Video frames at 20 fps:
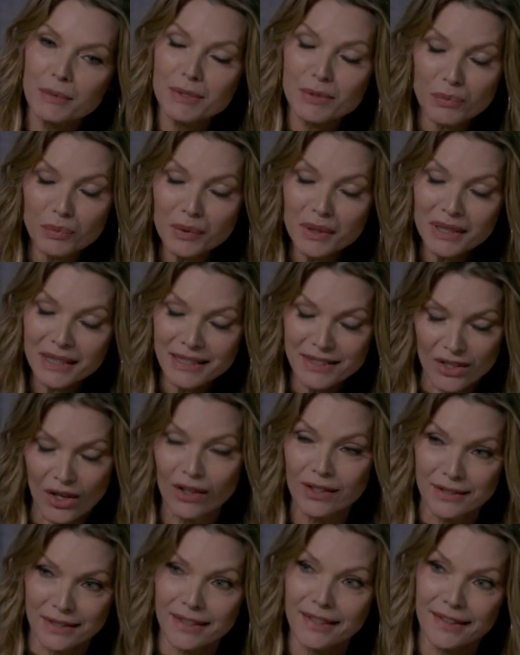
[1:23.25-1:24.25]
it was really
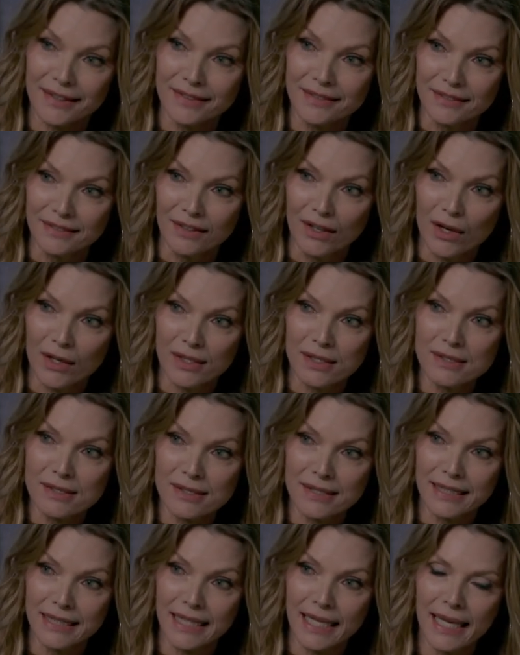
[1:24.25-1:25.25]
daunting,
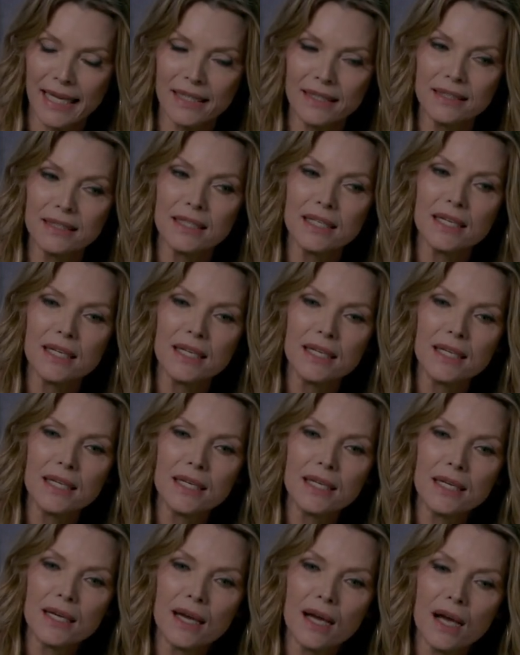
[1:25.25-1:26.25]
honestly. And
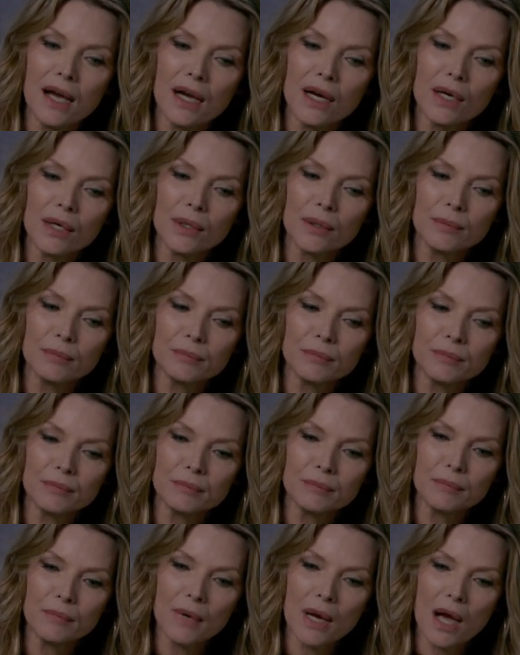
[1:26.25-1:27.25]

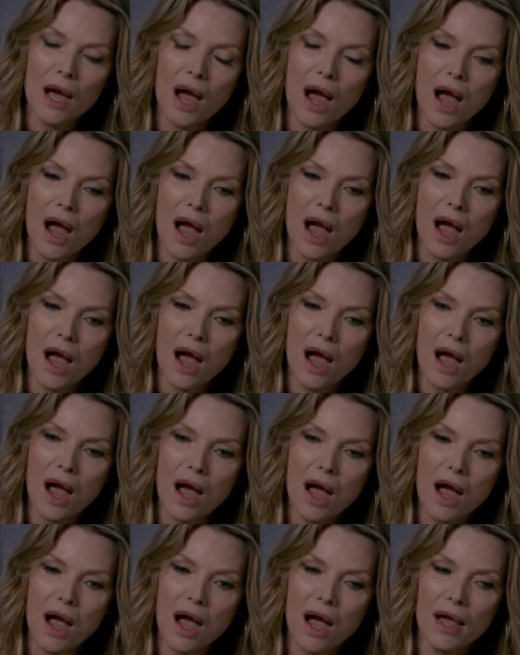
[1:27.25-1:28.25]
um,
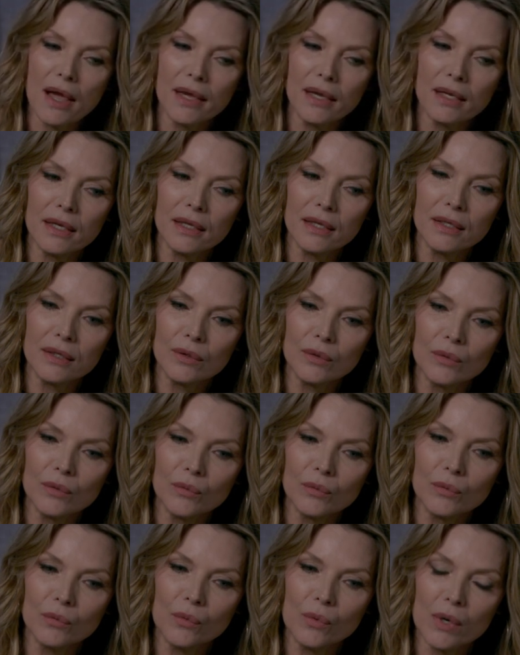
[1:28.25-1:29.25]
I
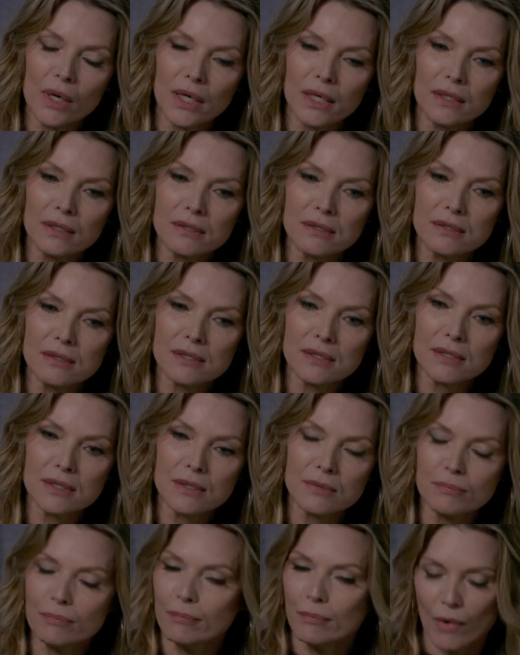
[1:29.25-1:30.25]

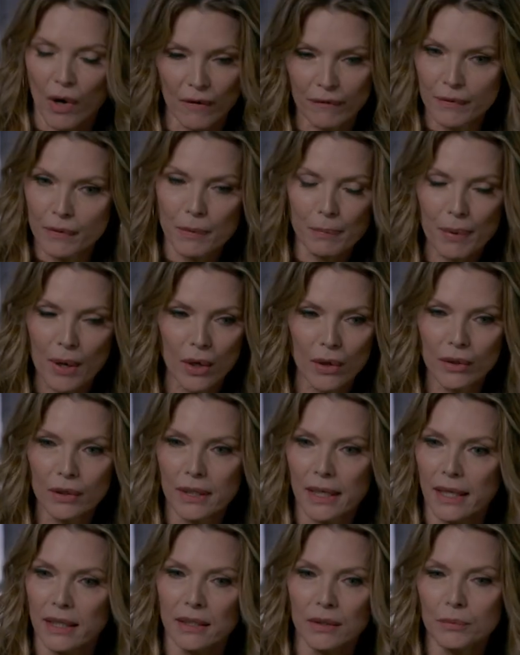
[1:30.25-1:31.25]
was offered the
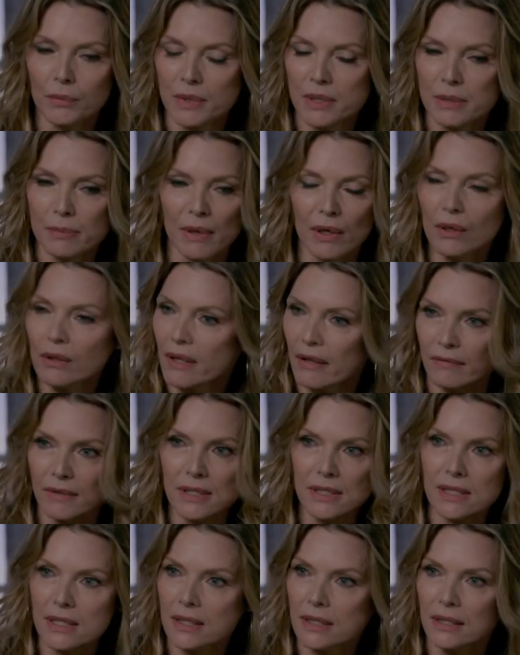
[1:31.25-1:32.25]
part, and it was Barry
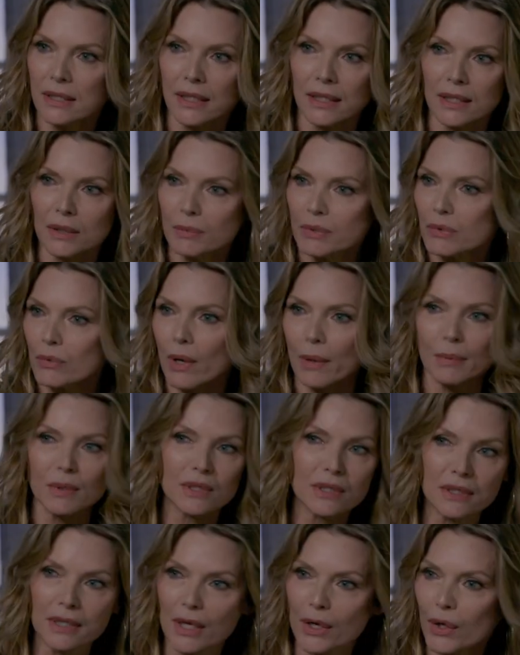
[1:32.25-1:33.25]
Levinson, and it was
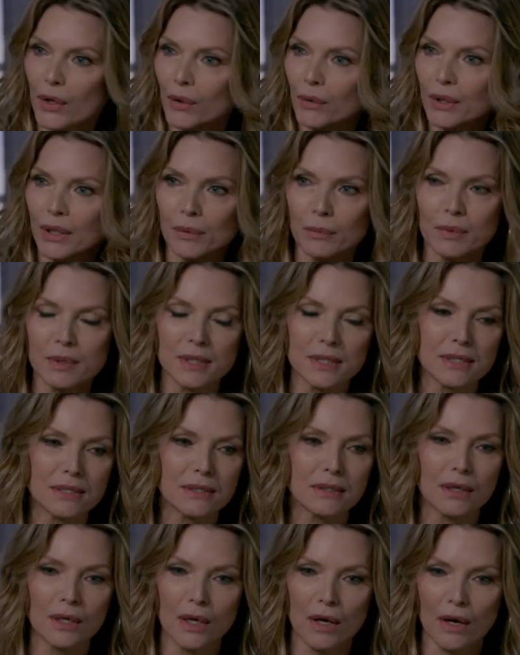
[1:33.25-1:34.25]
Robert De Niro, and it mm-hmm.
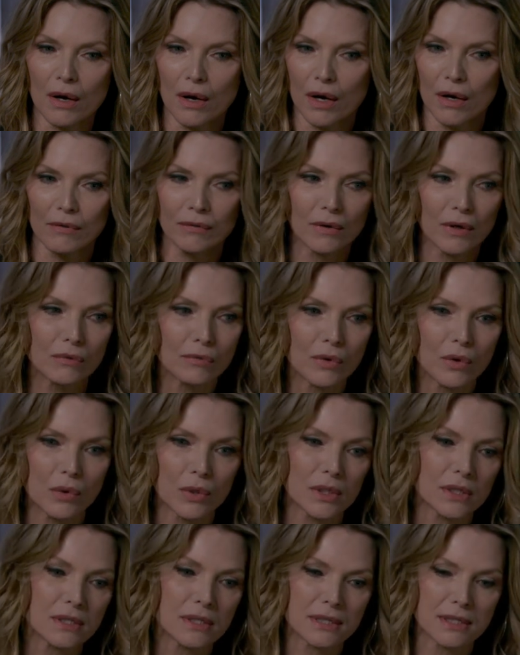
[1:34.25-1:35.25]
was, uh, uh, of,
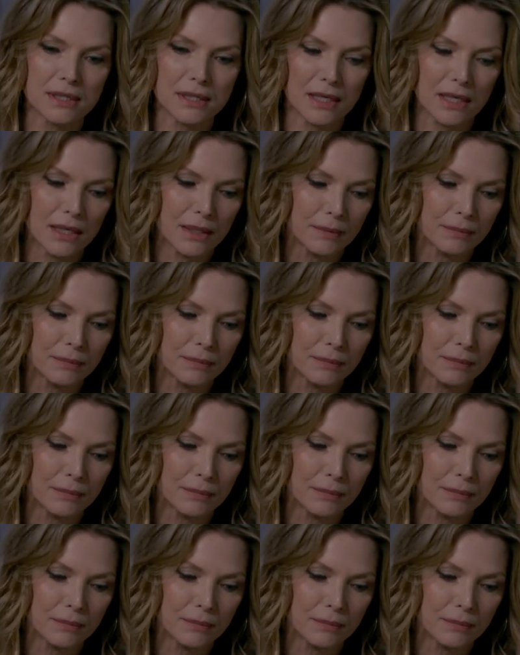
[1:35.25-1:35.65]
course, um,